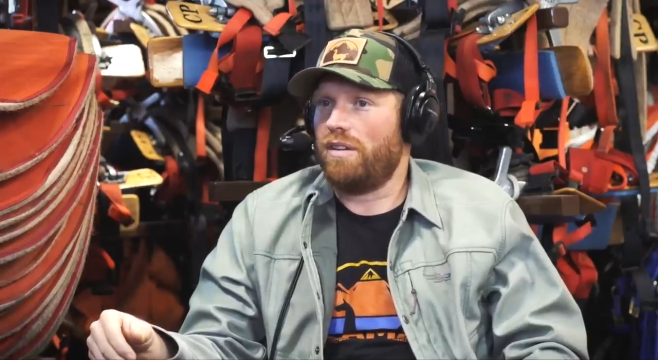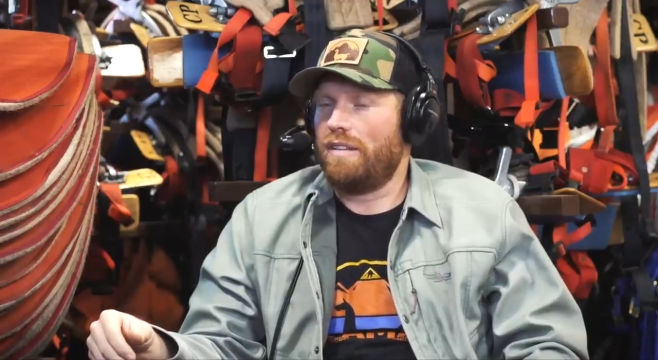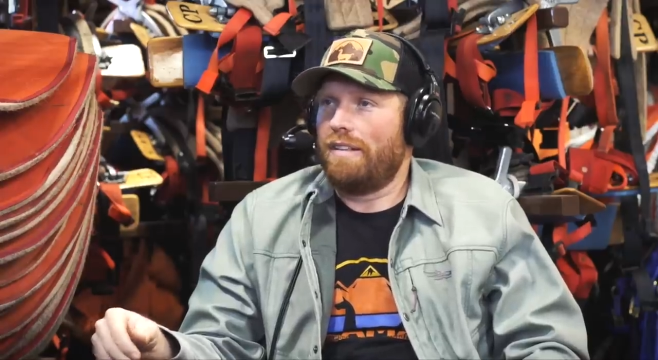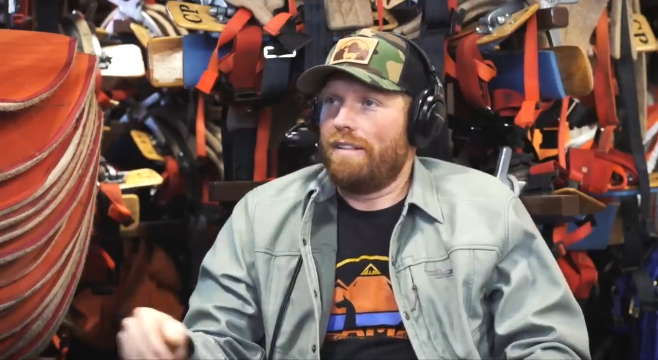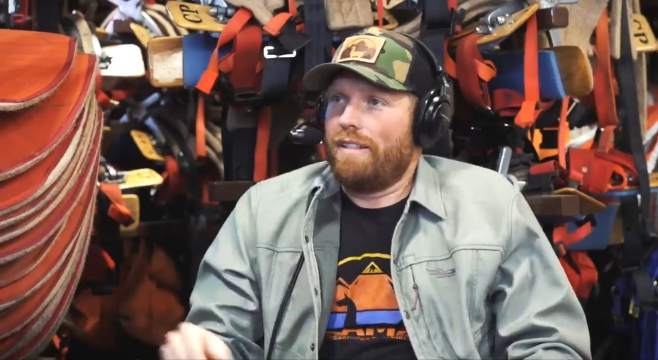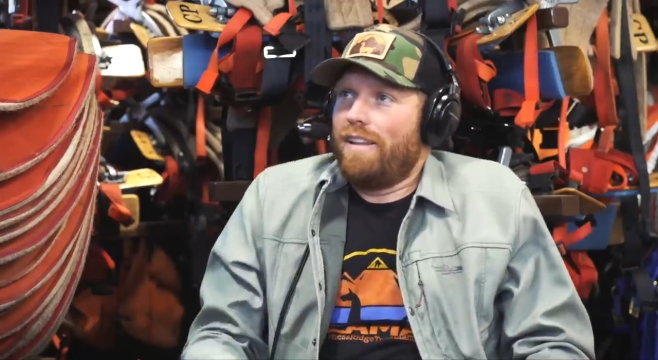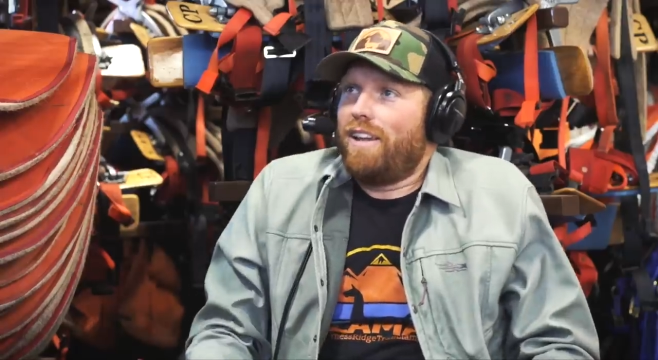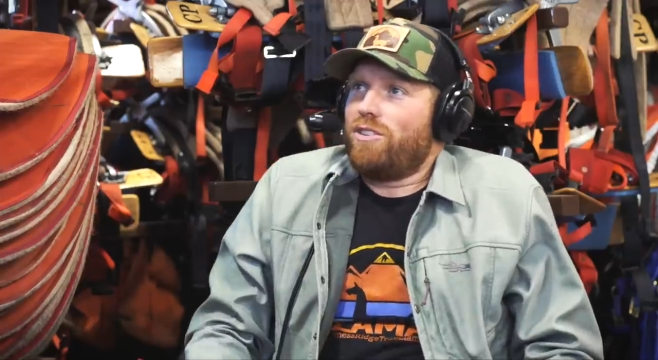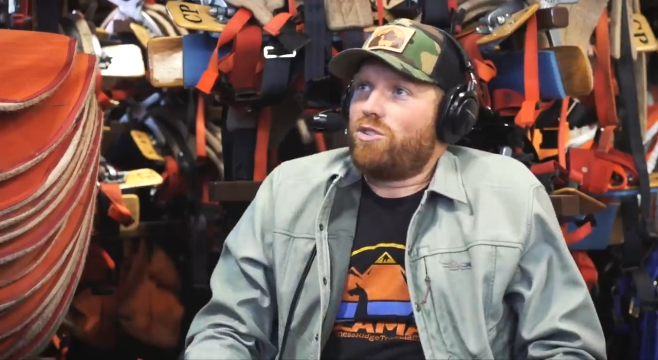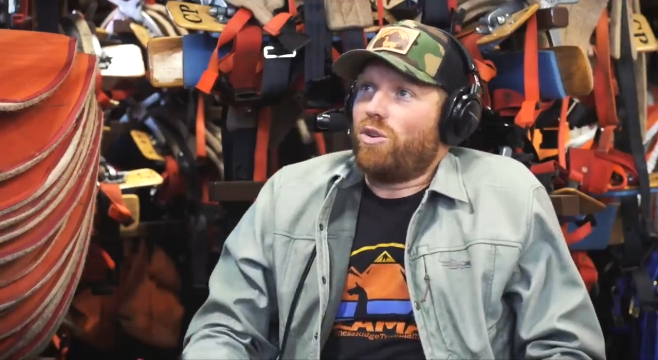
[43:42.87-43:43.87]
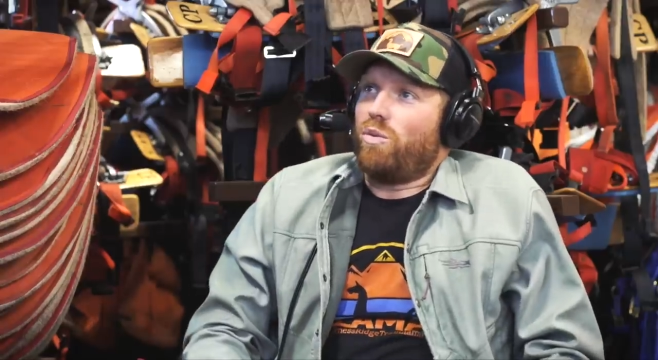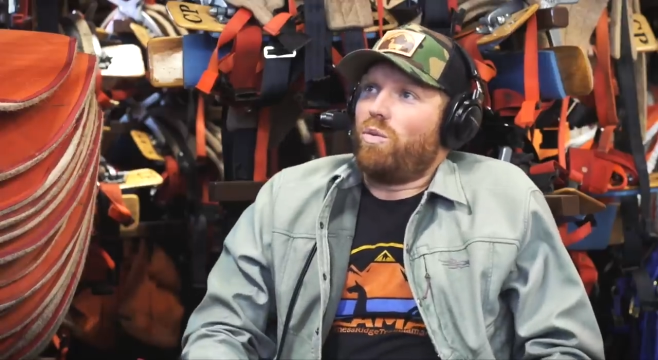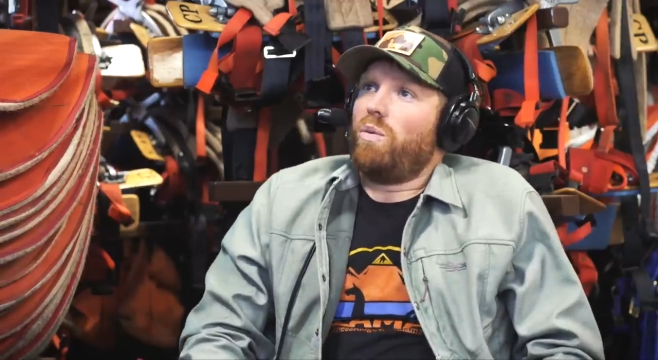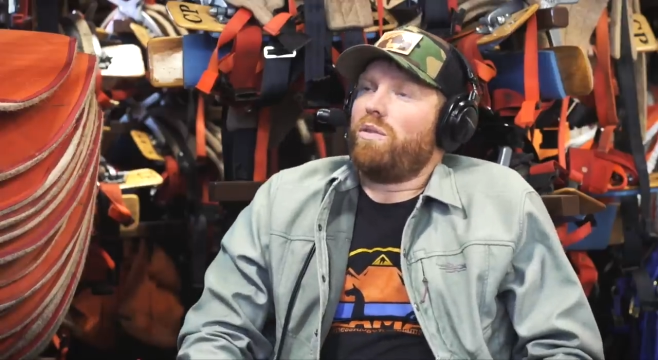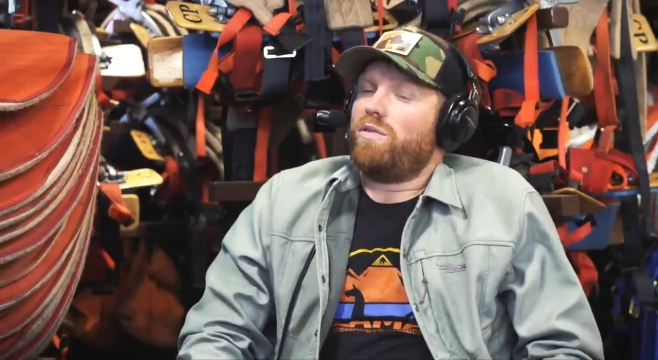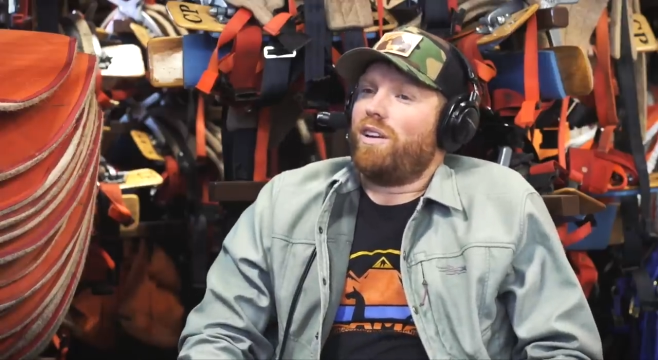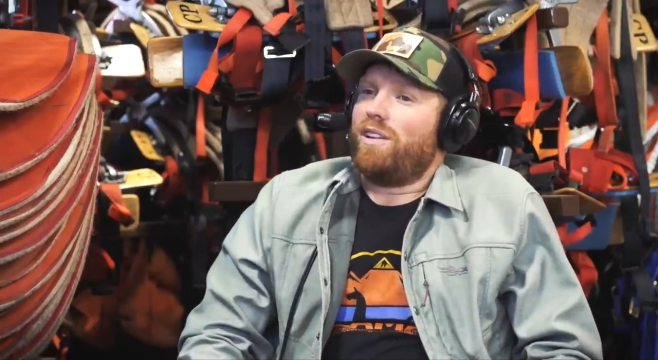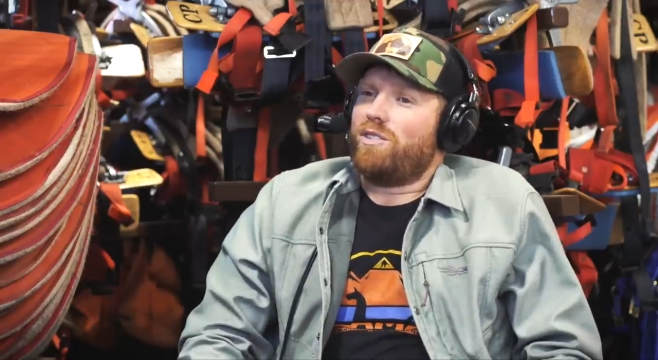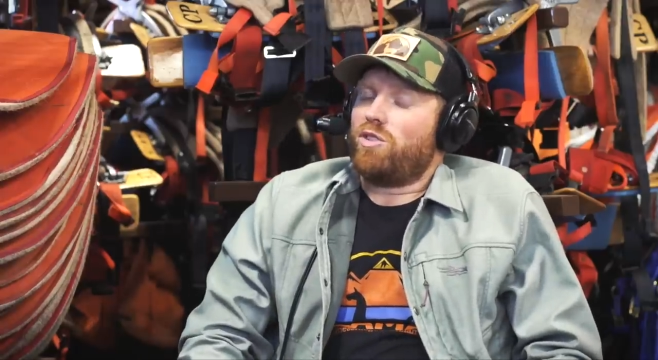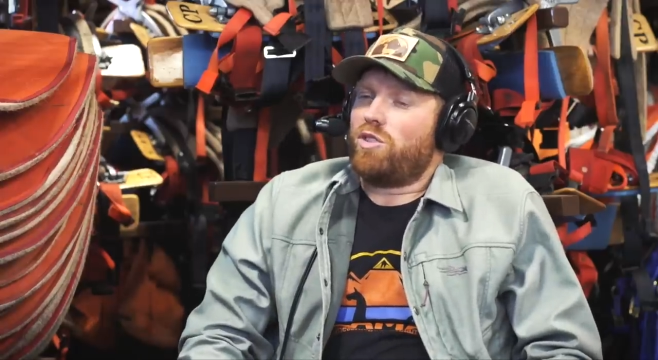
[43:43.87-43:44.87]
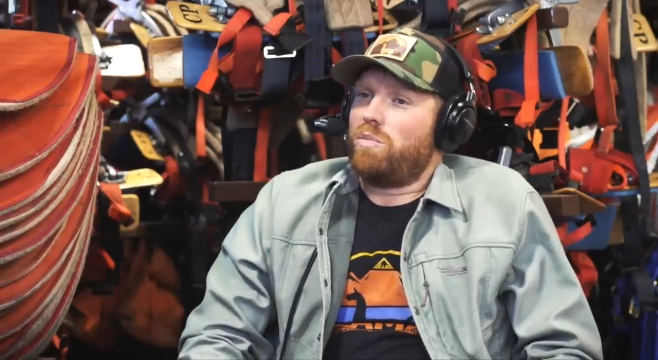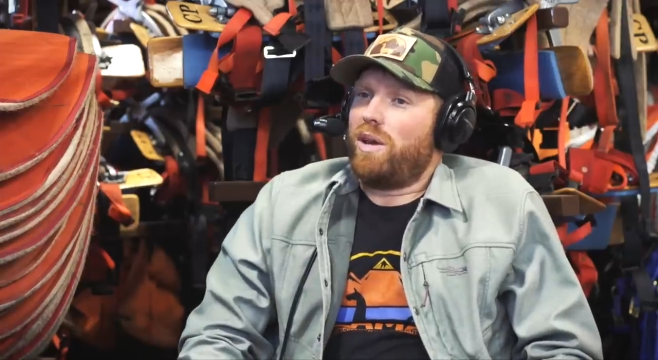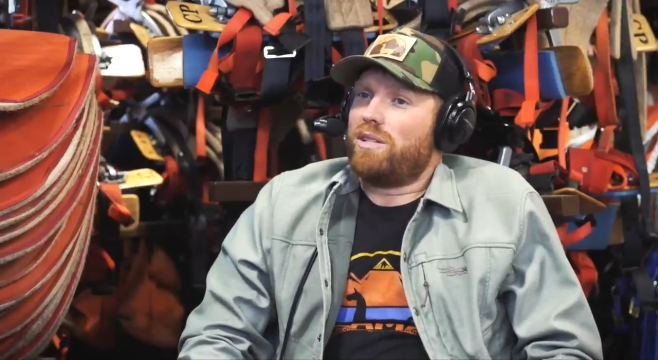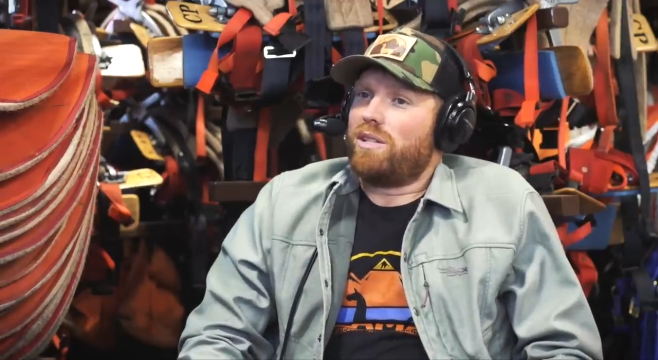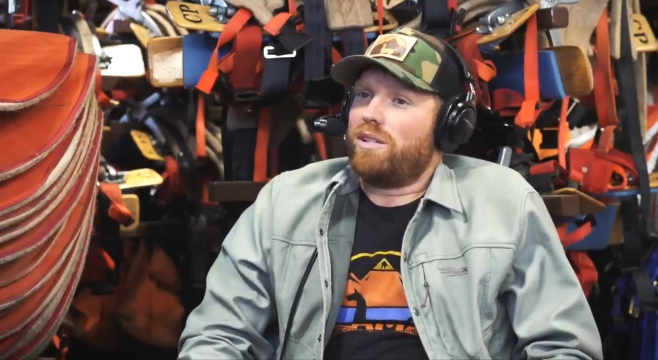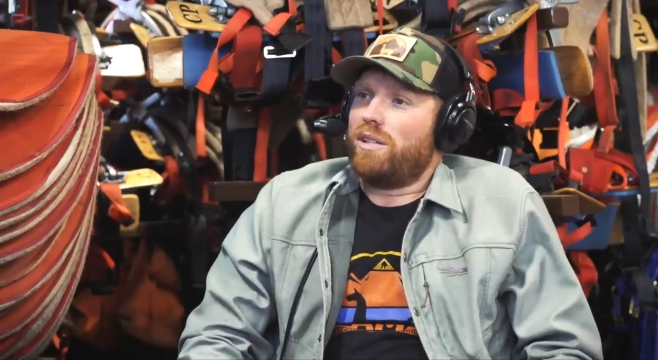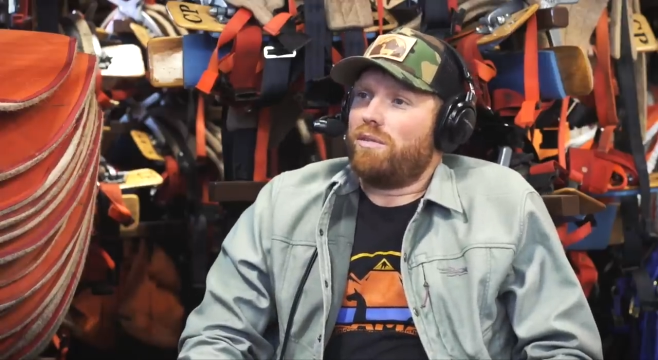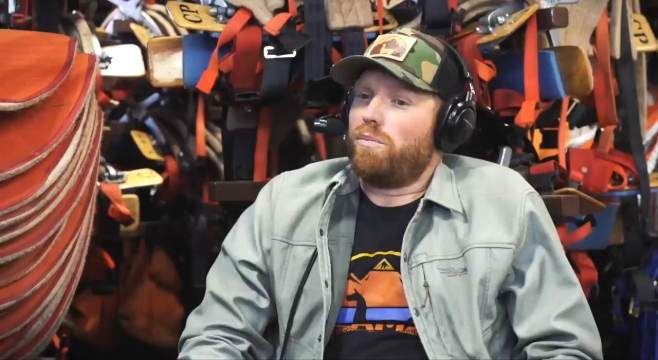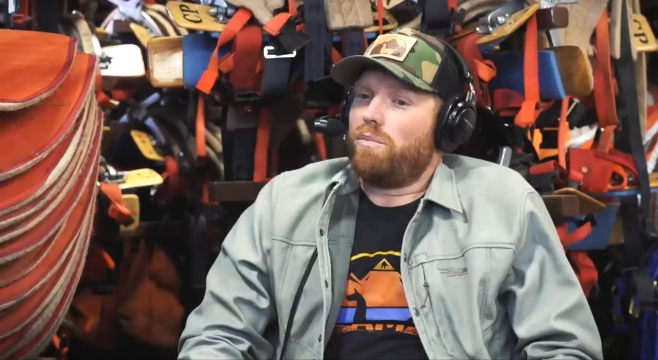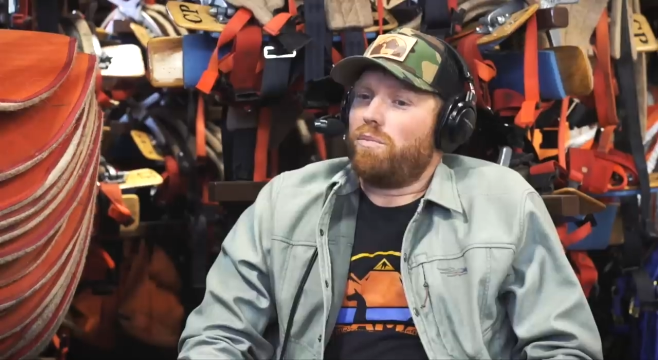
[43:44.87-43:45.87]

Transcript: Mm-hmm. And so what we've done is just basically